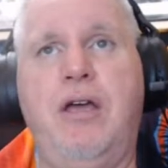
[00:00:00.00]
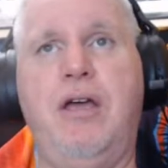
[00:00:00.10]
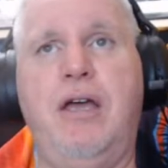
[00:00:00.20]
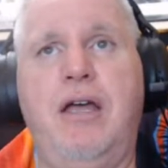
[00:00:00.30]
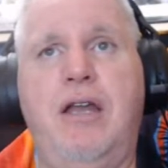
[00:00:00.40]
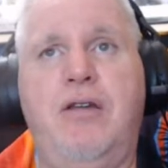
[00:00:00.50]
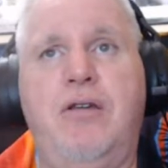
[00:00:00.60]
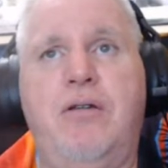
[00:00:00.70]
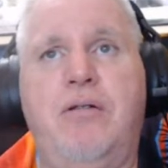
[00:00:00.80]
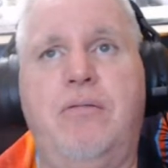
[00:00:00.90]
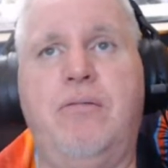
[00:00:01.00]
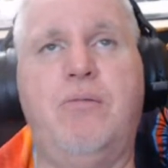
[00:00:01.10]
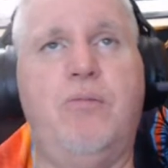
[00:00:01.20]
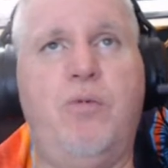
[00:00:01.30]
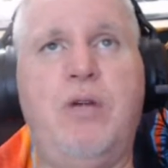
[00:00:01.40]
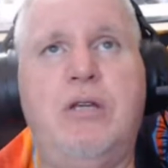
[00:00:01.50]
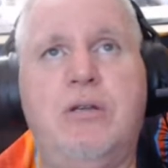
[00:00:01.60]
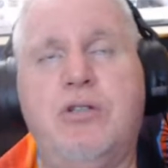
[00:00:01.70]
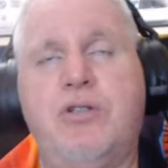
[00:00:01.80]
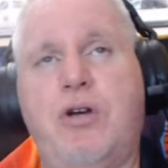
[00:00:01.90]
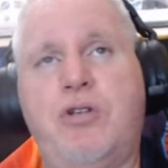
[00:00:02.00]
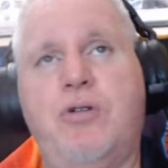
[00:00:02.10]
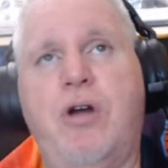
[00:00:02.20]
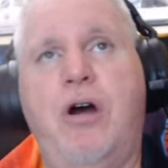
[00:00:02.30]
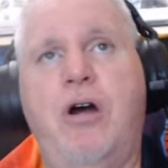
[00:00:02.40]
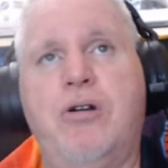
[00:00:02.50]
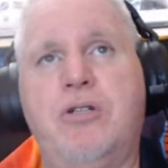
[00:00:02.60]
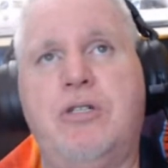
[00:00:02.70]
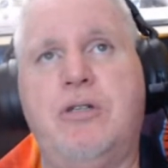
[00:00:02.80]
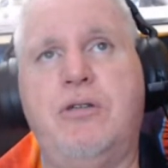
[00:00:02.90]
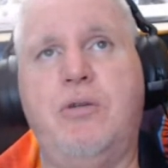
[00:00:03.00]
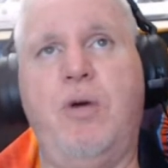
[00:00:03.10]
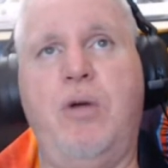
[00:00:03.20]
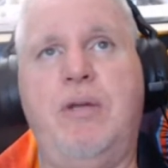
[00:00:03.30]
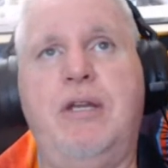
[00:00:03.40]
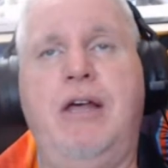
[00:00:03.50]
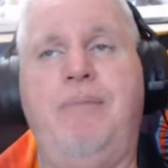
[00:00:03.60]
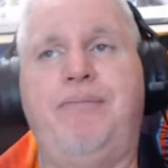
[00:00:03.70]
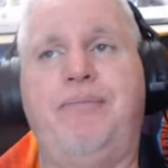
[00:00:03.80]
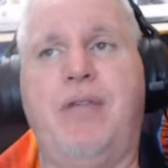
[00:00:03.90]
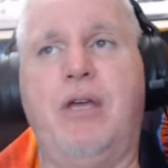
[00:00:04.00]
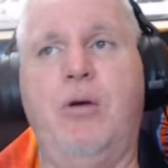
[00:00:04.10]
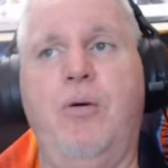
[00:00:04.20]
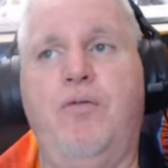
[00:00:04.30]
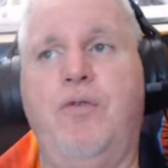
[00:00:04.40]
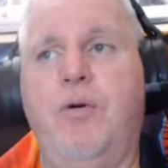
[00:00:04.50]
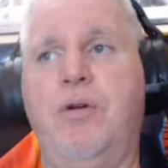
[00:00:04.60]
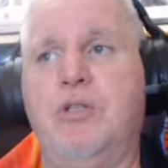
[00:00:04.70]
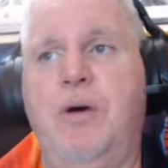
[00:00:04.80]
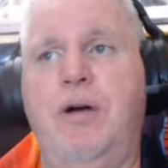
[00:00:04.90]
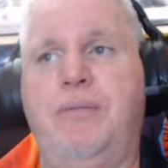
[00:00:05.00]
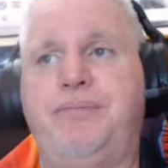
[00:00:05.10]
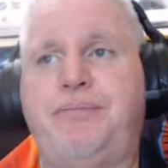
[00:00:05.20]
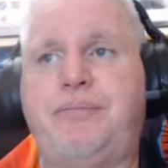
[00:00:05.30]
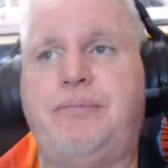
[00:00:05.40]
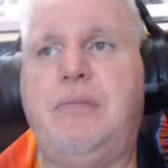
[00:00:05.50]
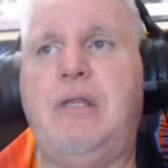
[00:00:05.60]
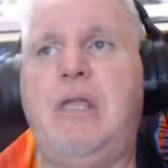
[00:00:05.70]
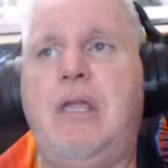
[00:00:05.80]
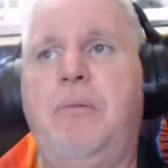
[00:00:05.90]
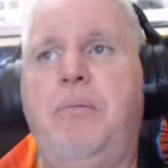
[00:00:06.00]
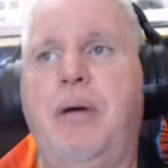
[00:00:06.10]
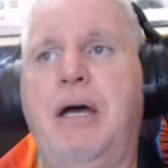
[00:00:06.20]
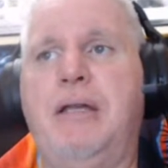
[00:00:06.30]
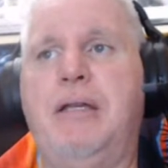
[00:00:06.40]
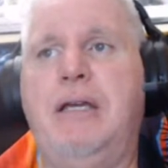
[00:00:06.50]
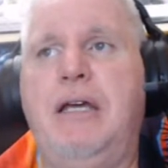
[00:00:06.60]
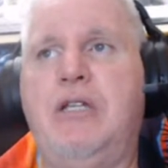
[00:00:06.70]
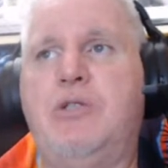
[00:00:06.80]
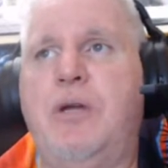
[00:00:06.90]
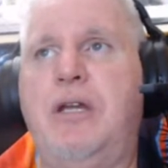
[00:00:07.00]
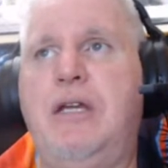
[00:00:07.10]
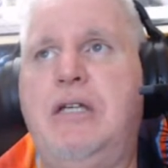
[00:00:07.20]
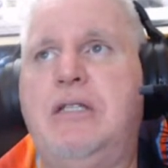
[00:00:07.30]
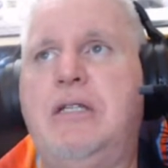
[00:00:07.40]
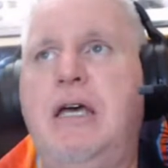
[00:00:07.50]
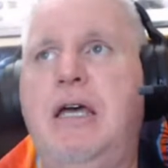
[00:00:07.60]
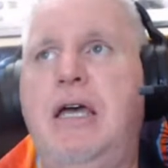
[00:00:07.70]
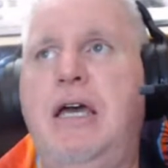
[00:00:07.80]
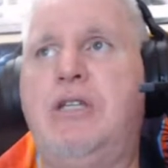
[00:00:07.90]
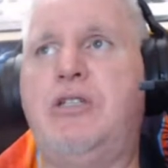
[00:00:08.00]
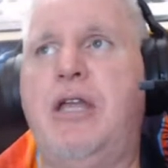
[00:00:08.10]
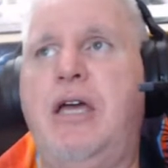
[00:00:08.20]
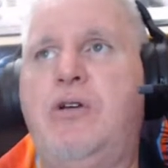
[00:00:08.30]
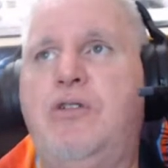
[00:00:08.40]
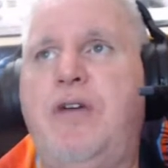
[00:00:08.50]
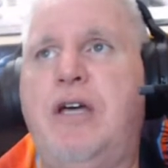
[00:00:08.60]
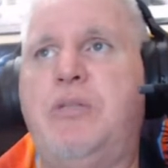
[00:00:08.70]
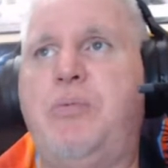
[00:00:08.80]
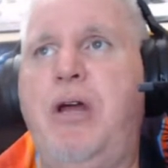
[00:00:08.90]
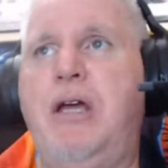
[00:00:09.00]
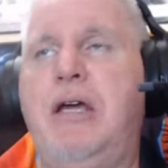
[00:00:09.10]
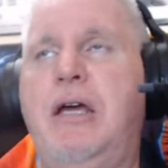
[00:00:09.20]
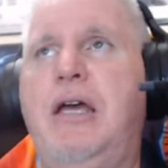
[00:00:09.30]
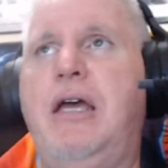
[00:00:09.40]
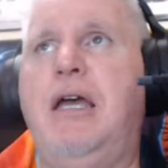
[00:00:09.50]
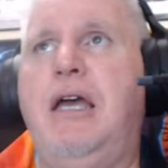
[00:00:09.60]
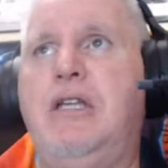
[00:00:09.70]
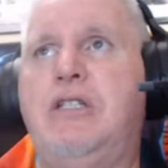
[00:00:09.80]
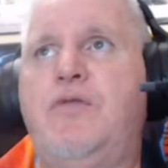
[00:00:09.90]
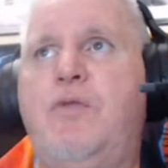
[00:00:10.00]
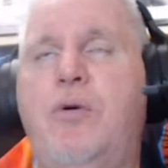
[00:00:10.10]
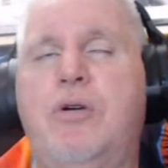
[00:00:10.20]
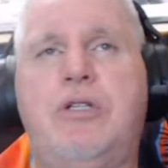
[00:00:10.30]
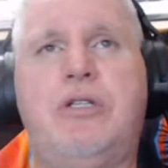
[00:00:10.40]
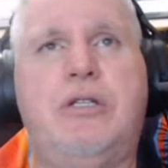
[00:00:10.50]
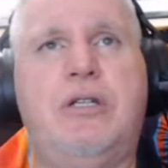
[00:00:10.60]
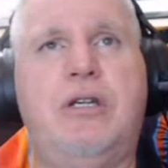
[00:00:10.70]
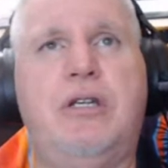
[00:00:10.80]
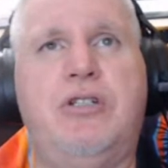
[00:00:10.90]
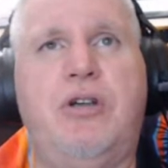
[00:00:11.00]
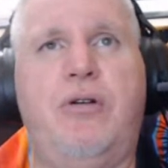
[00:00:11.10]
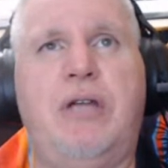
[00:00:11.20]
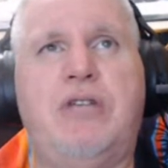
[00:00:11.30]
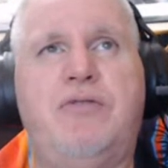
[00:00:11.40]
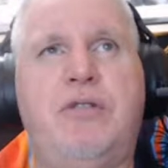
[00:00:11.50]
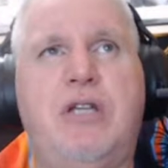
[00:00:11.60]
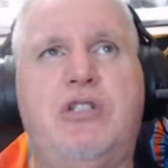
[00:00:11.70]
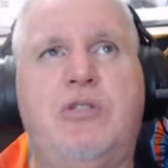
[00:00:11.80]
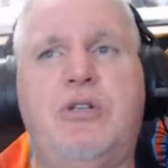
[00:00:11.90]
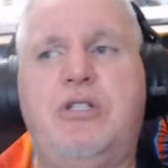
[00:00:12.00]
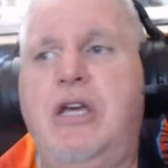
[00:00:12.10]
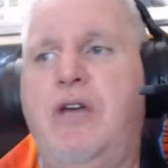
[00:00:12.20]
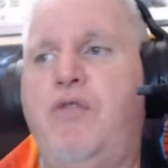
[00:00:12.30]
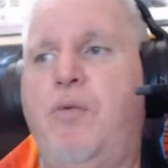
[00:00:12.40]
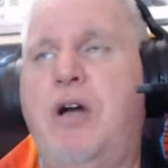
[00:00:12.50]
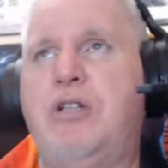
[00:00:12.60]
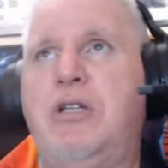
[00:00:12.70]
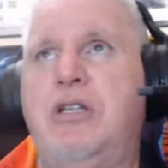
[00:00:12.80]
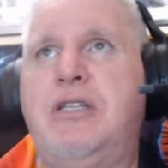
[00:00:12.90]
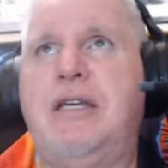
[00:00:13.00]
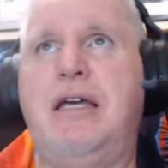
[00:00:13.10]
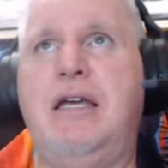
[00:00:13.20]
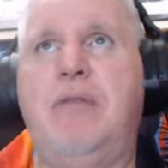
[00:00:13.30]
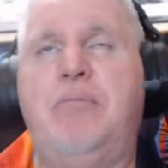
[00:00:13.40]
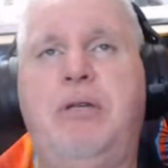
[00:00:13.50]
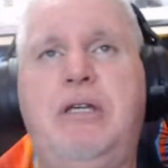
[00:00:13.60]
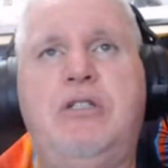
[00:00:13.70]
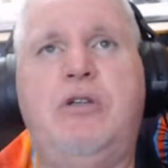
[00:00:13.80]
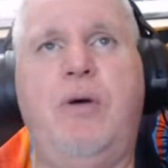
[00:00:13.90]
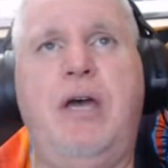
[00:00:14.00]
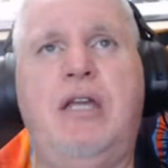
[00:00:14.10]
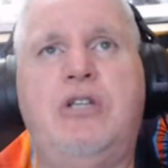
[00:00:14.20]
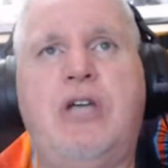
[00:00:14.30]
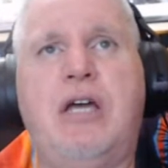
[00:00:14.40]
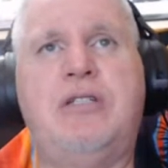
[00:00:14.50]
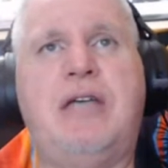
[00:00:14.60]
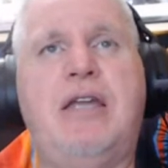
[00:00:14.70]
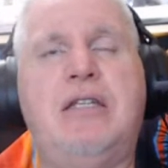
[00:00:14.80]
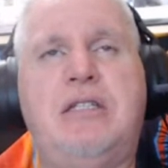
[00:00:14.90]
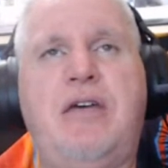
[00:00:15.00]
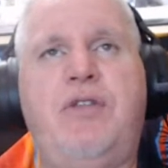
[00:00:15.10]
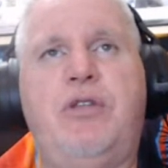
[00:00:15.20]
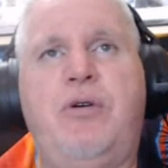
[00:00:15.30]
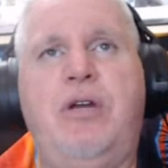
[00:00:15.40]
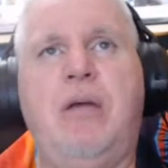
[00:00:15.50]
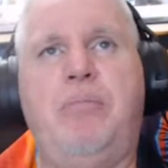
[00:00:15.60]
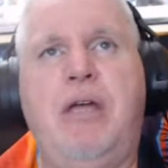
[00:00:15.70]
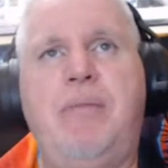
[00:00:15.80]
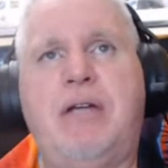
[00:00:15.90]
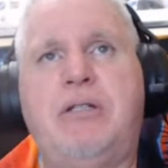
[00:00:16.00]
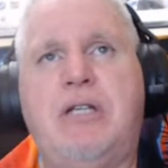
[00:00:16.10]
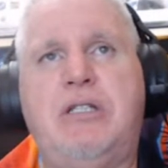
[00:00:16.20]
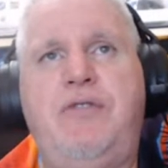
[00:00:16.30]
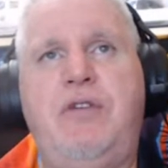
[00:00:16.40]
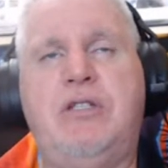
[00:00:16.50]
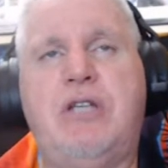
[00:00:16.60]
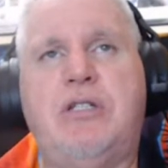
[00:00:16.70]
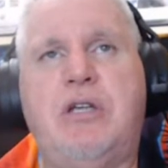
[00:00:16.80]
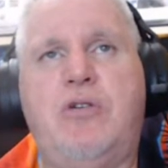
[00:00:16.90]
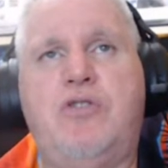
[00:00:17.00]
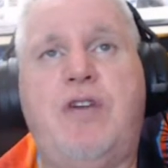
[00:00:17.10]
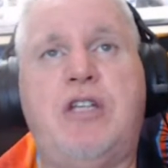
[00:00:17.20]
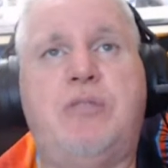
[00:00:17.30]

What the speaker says: And we structured ours the way we did going forward as well. But it is what it is. It is the Lakers Fast Break. It is, of course, Gerald Glassford. Thanks so much again for watching and listening. Again, please go ahead and check us out at 7:30 on playback.tv/Lakers Fast